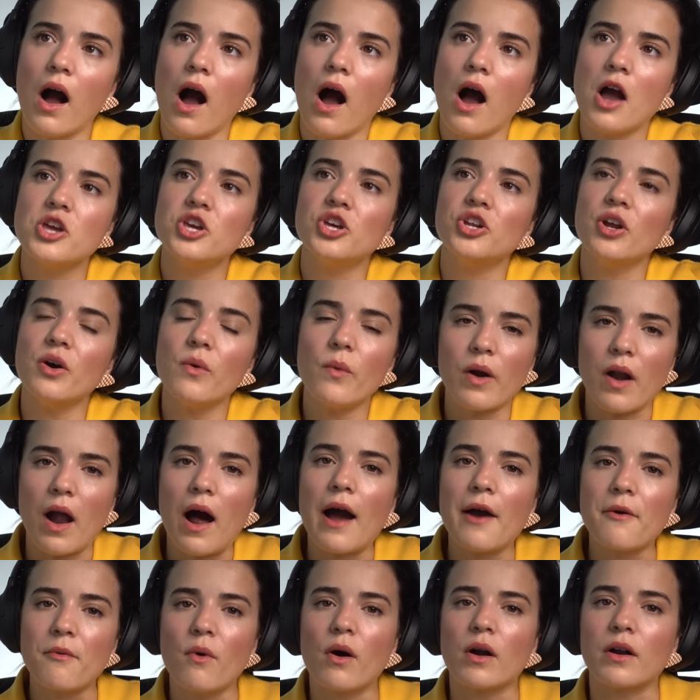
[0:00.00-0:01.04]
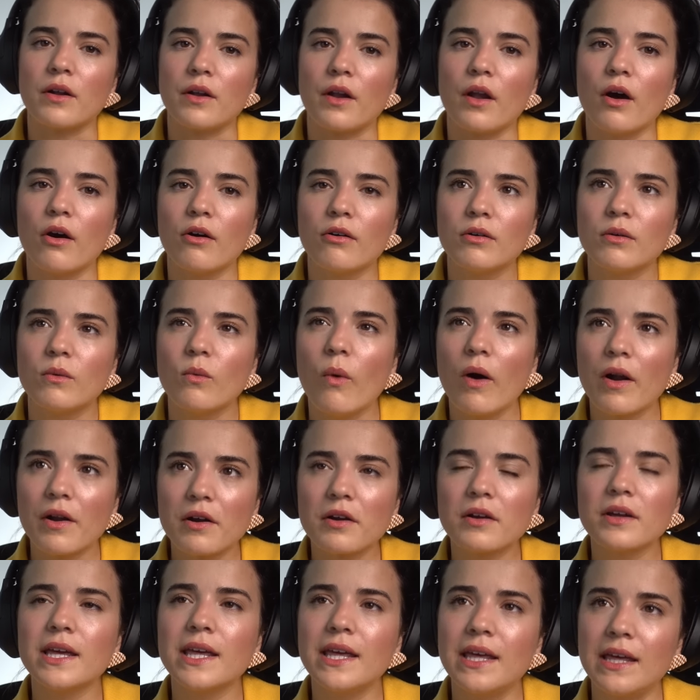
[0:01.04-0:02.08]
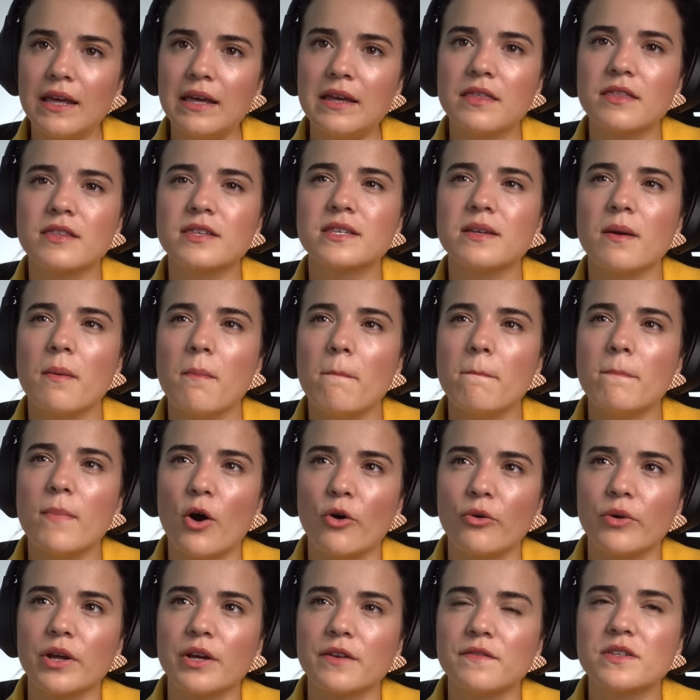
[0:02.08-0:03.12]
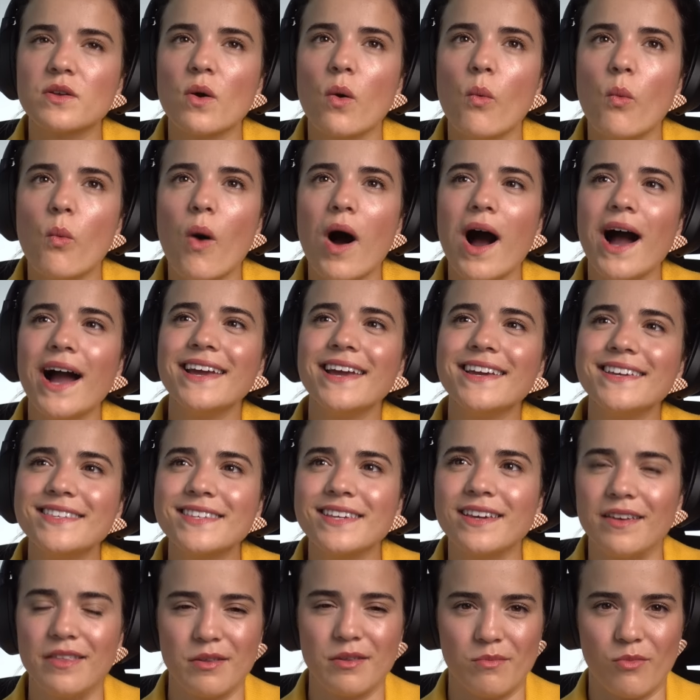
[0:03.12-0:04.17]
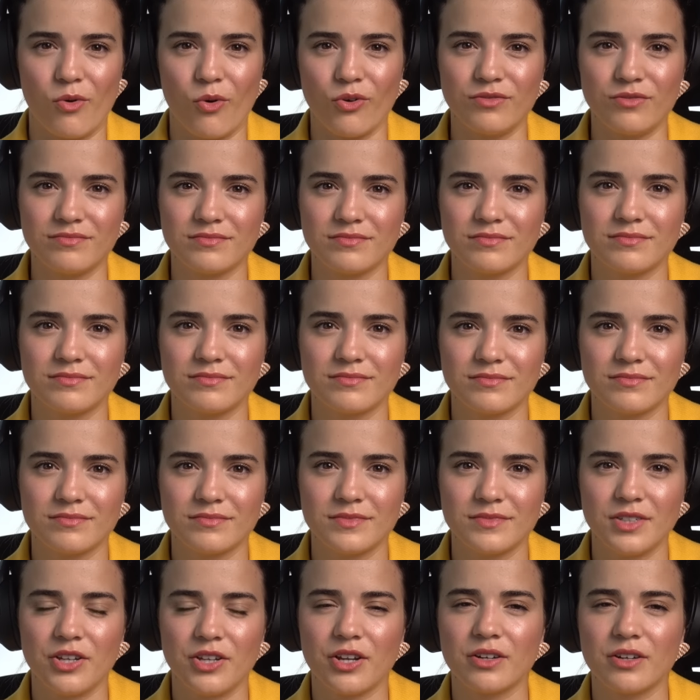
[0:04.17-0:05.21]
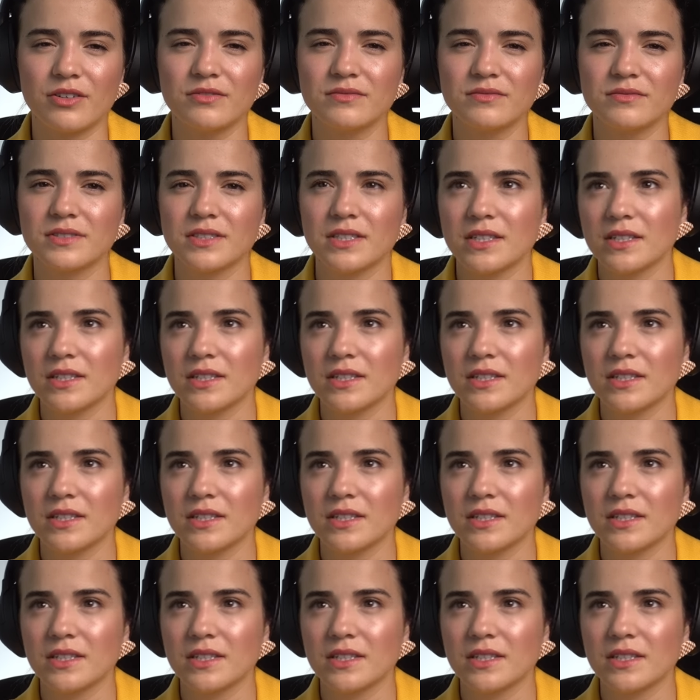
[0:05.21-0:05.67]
You know what I wanna know? What are Keith's motives? Why is he the mole? You know?